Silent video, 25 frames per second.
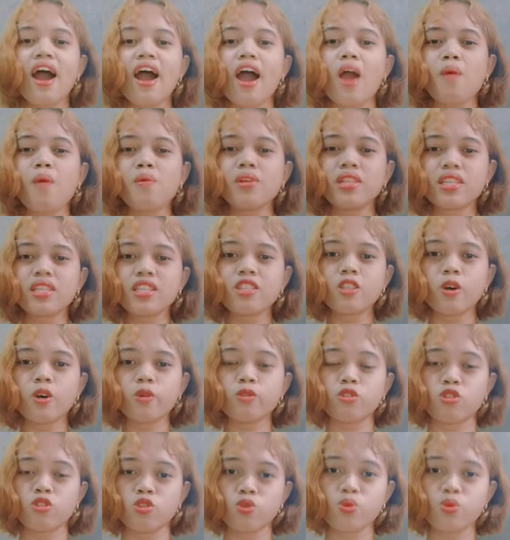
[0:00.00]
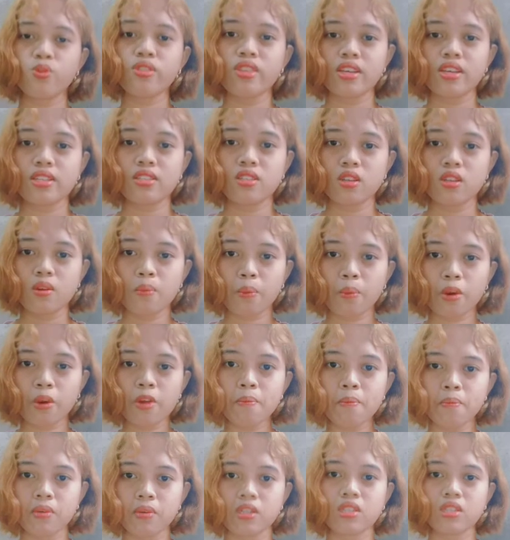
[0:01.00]
I really don't do this on
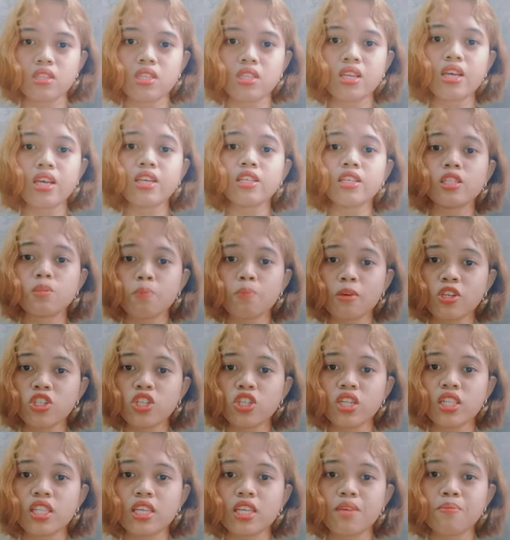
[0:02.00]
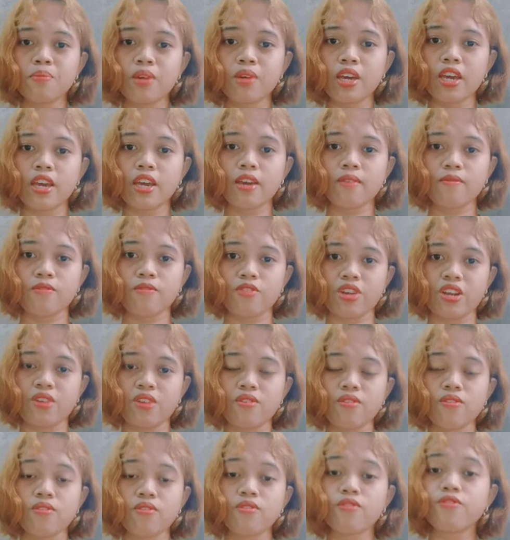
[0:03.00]
purpose, especially being
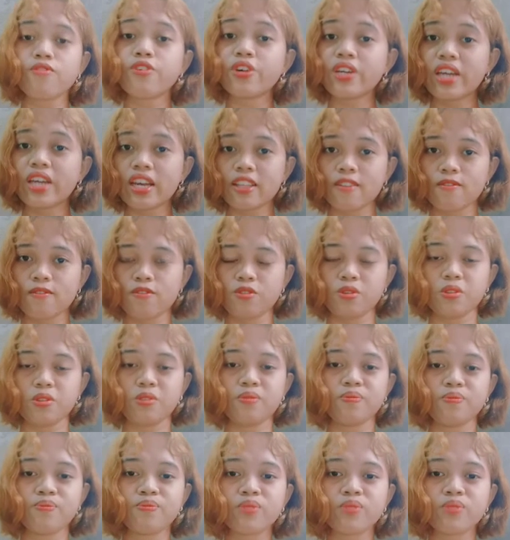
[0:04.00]
forgetful,